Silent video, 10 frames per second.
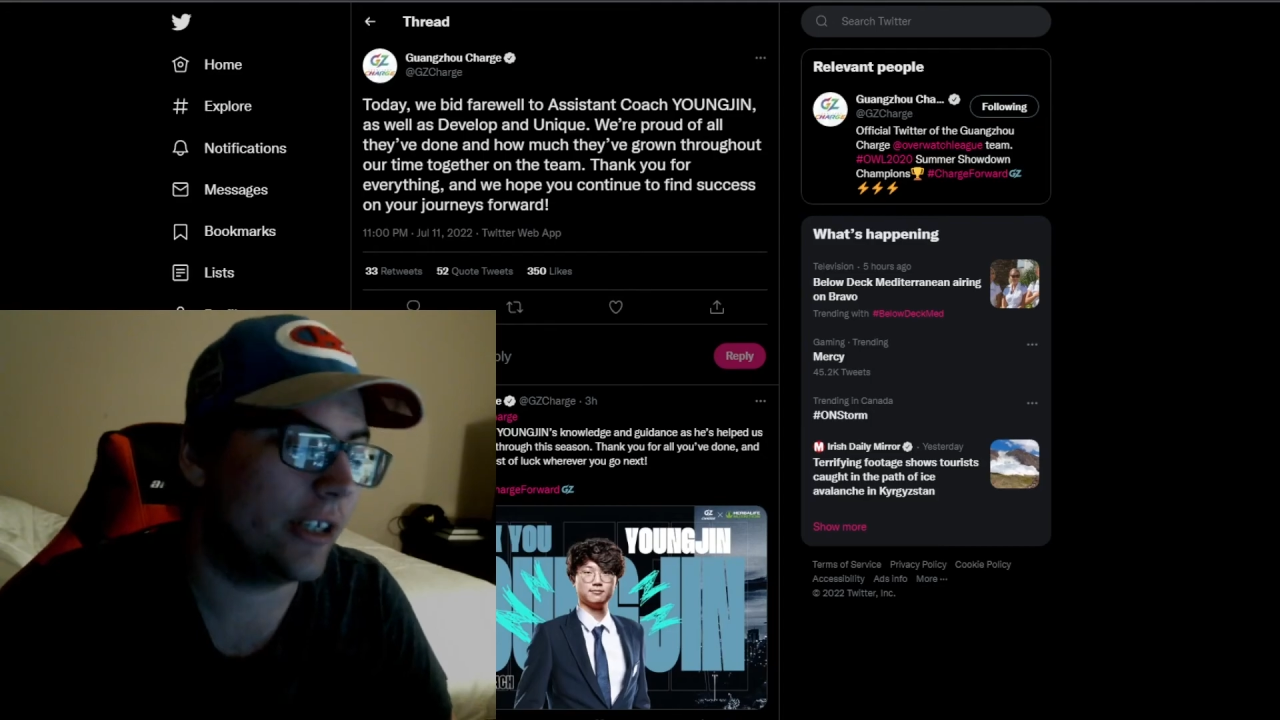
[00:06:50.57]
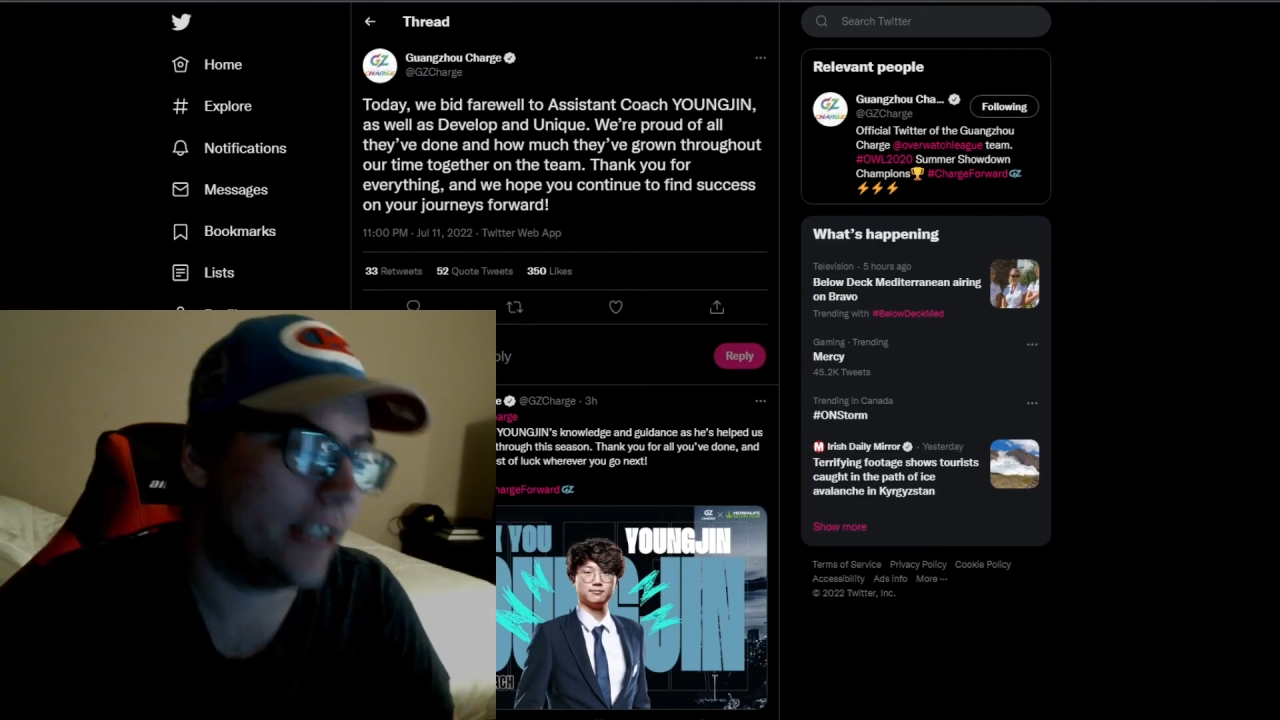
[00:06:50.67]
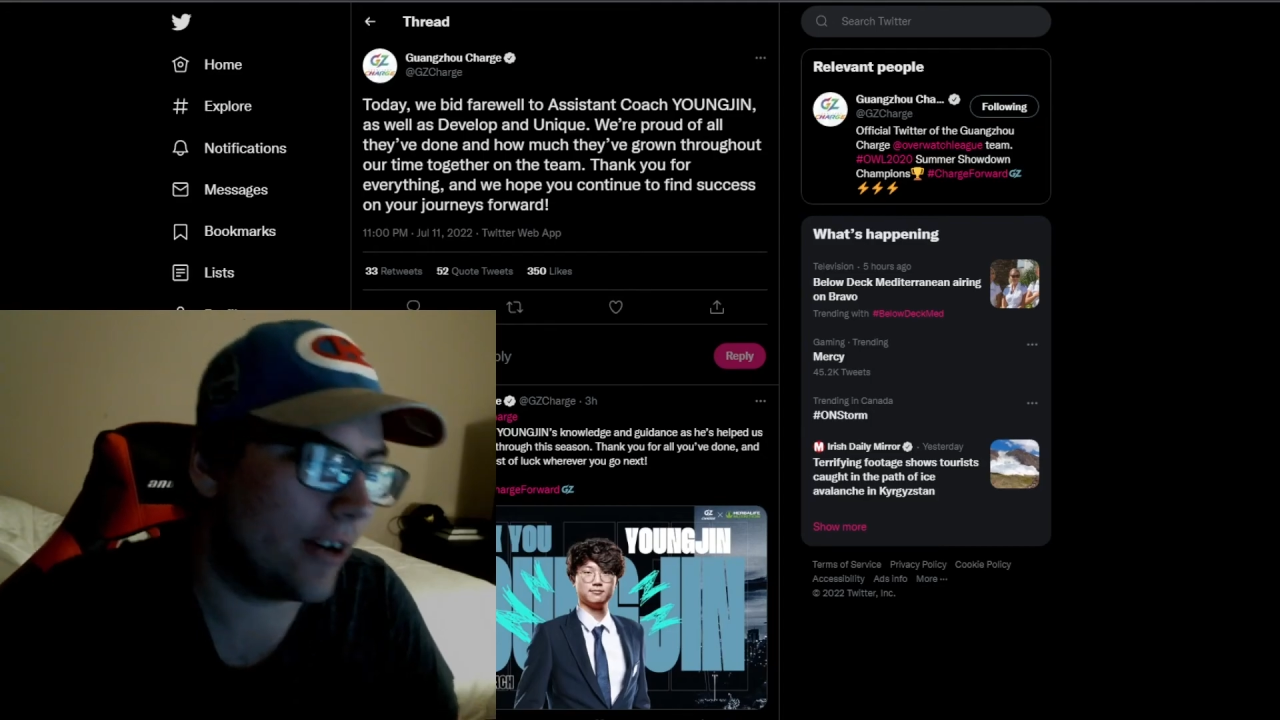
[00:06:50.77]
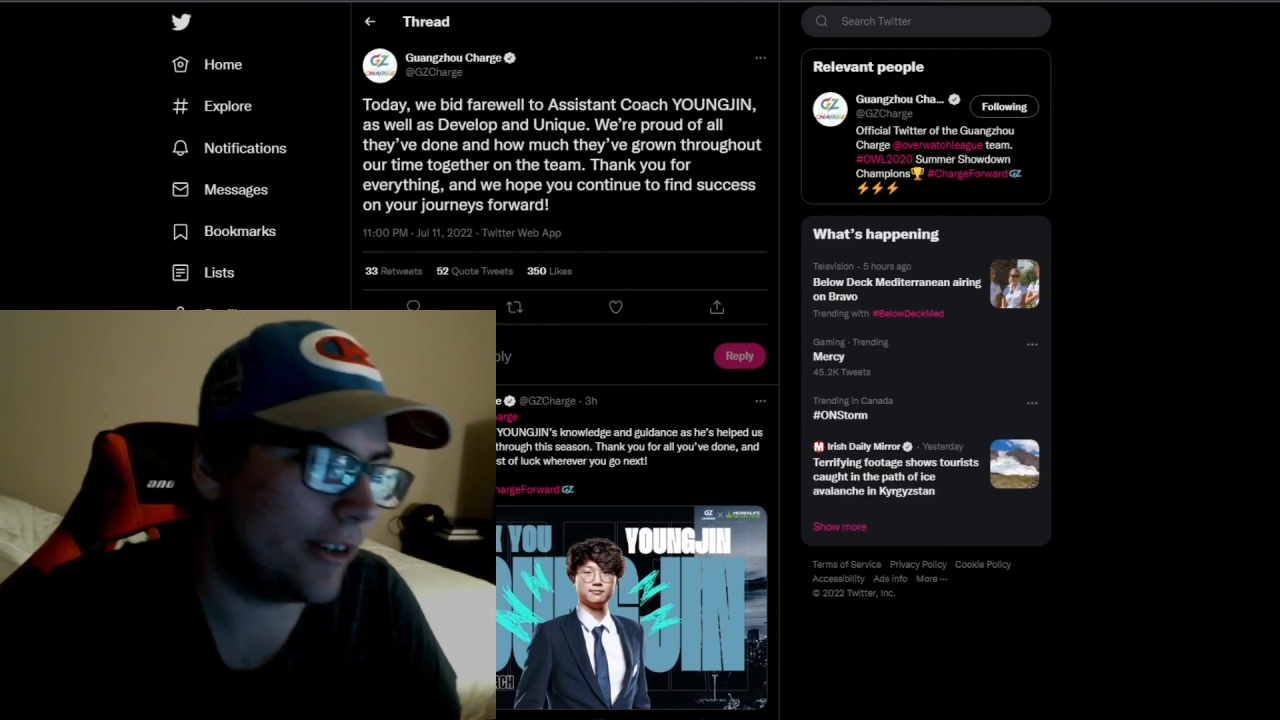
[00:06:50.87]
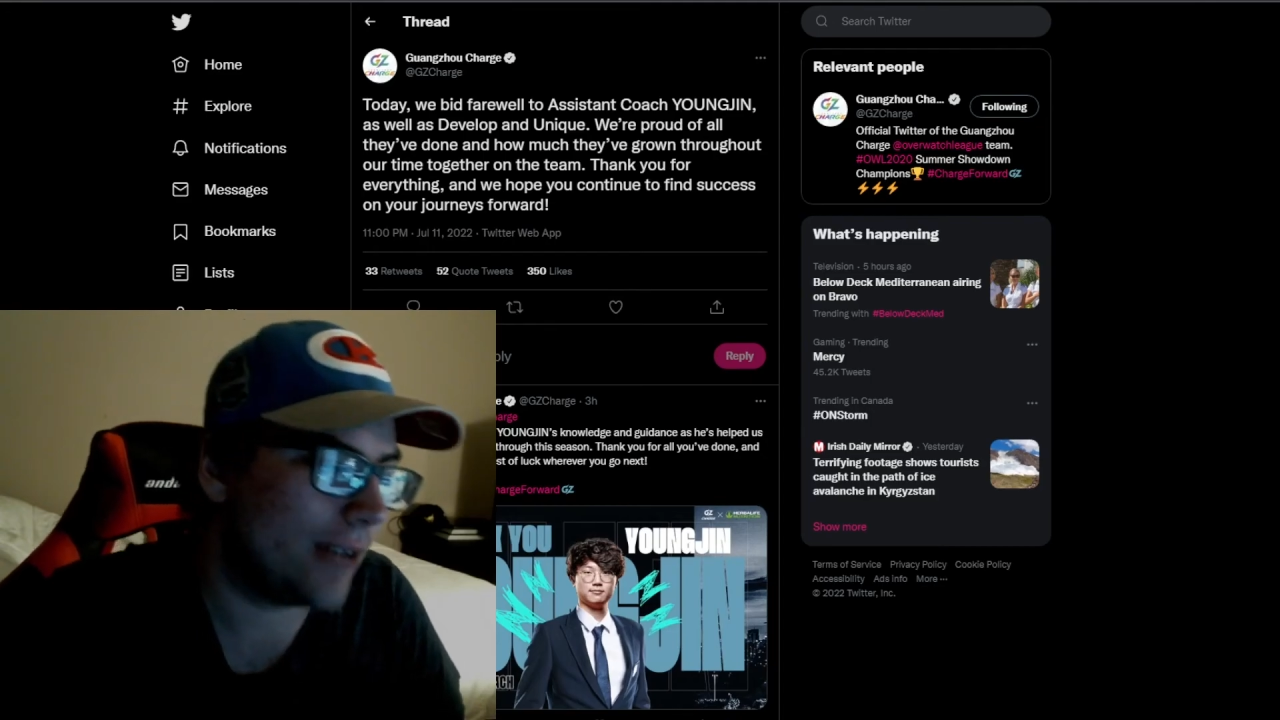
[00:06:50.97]
and
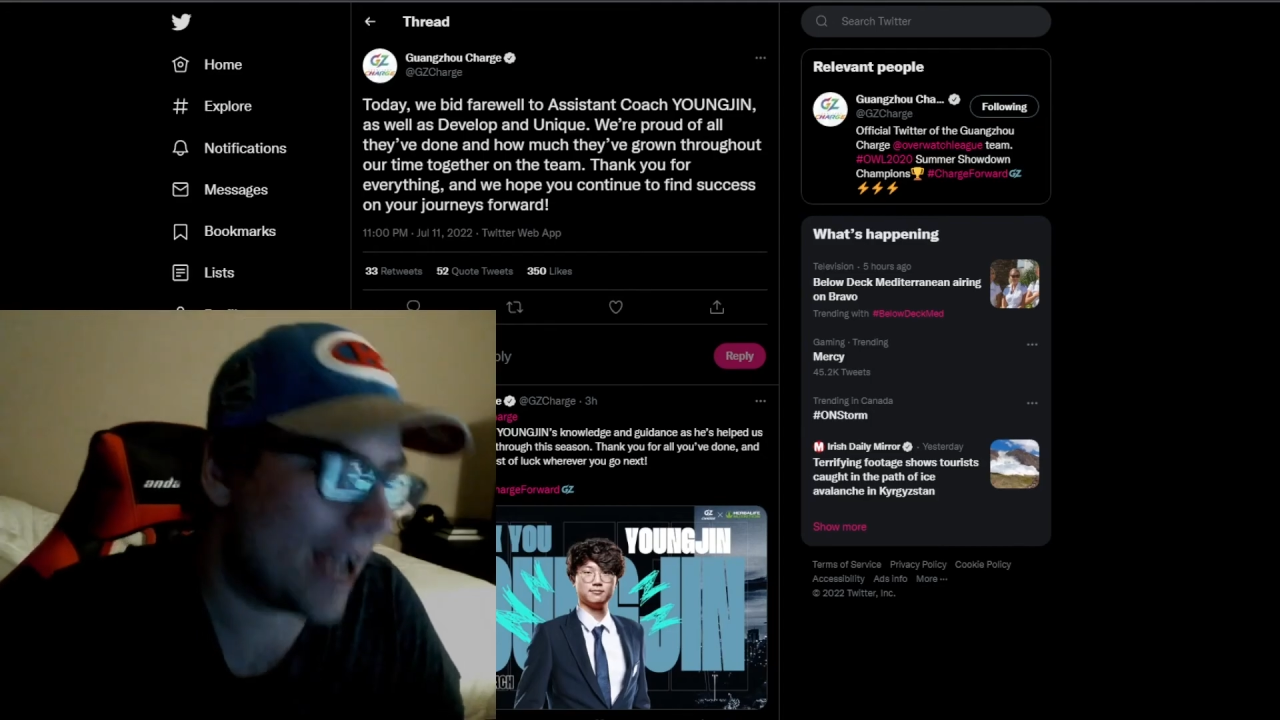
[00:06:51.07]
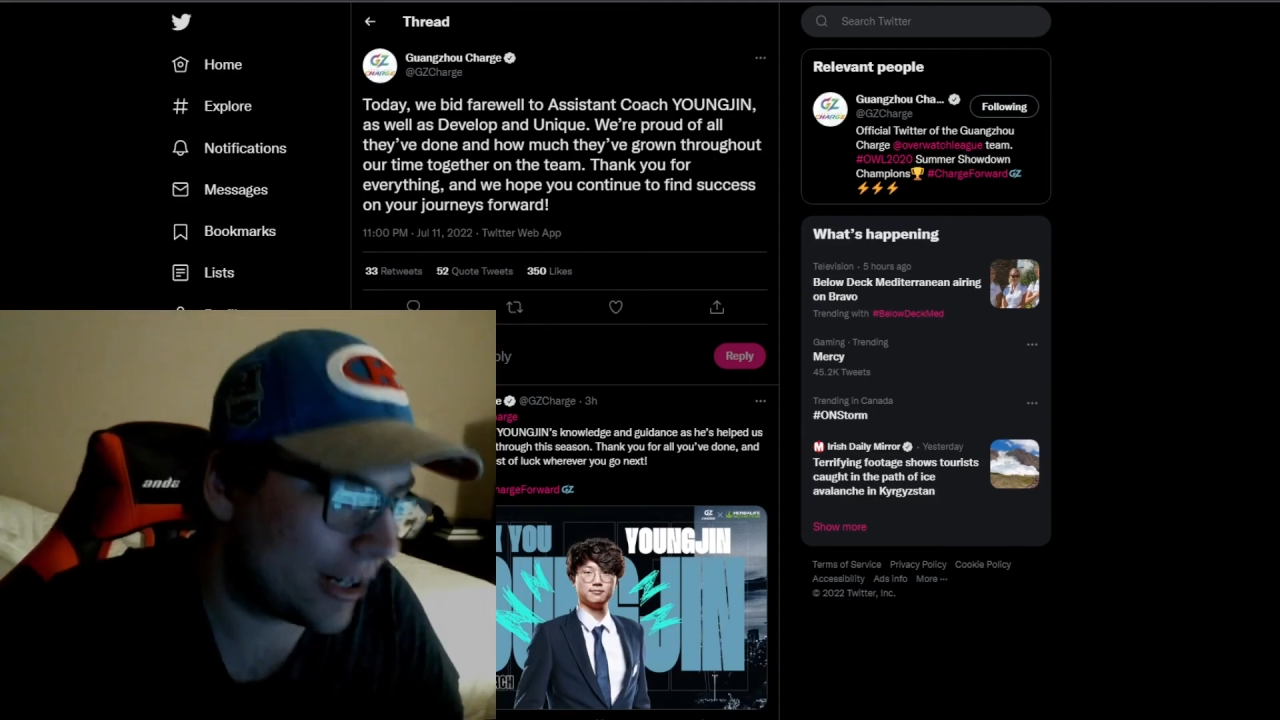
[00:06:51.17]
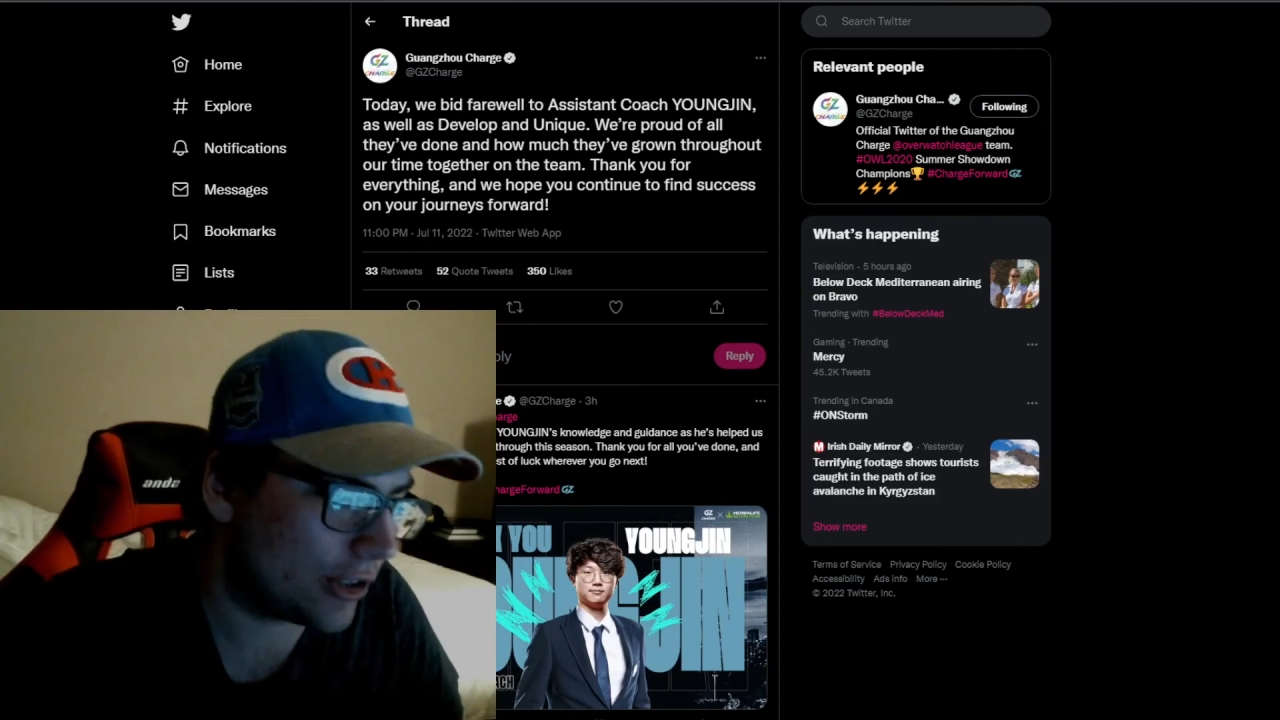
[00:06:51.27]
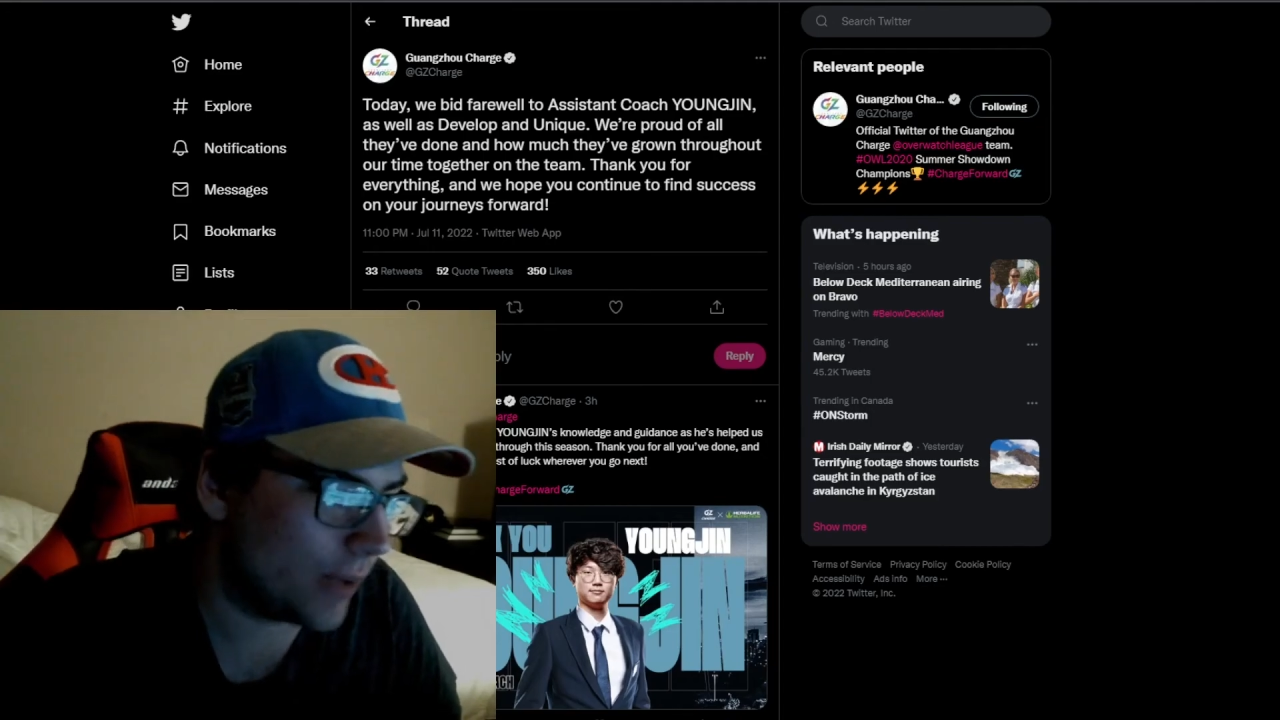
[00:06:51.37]
now he actually